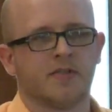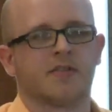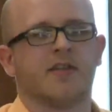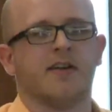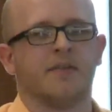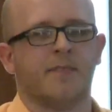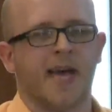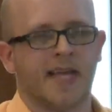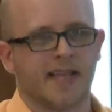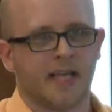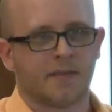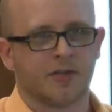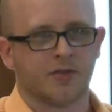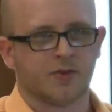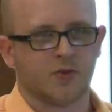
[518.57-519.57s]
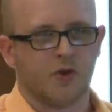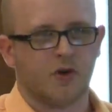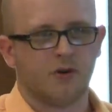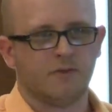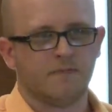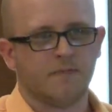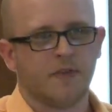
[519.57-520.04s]
It's called Matlab
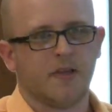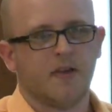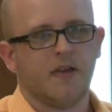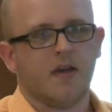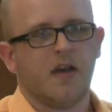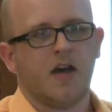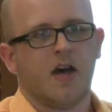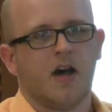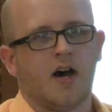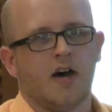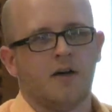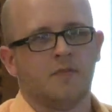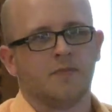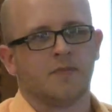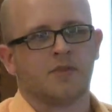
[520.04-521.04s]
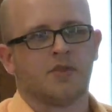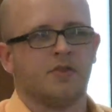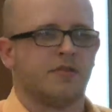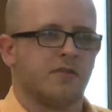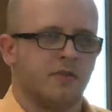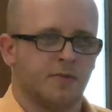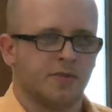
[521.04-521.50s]
Control. So
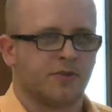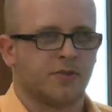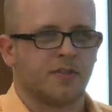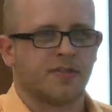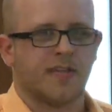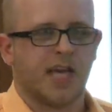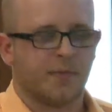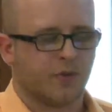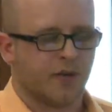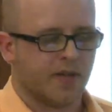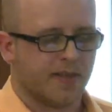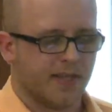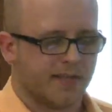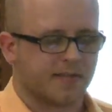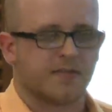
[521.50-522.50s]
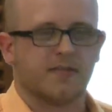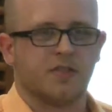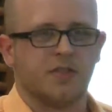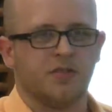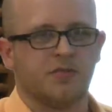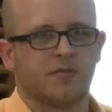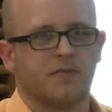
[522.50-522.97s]
it's an open source library that's
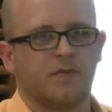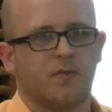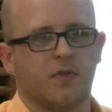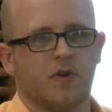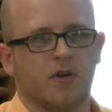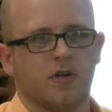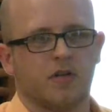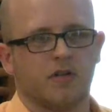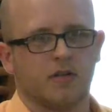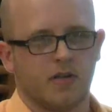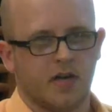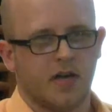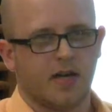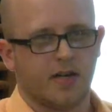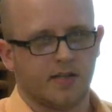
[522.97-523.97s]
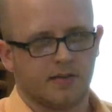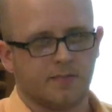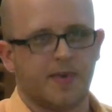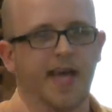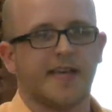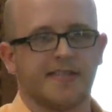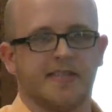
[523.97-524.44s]
used for
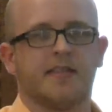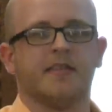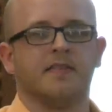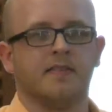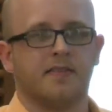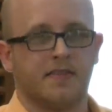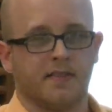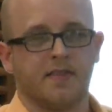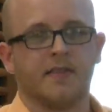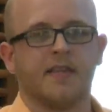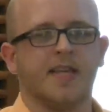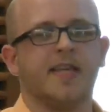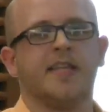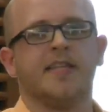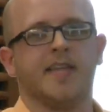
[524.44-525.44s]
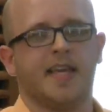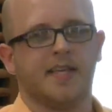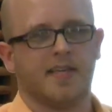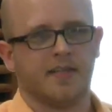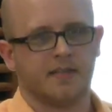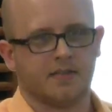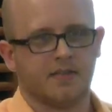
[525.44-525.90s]
passing any
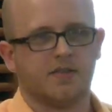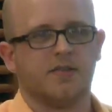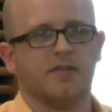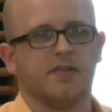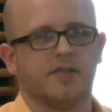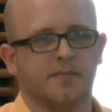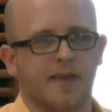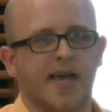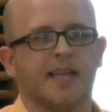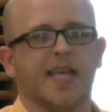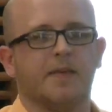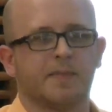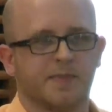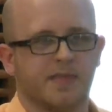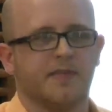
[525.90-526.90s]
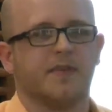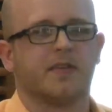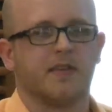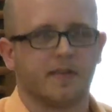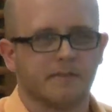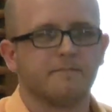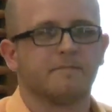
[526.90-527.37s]
data to MATLAB
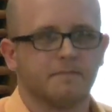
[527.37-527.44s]
specifically.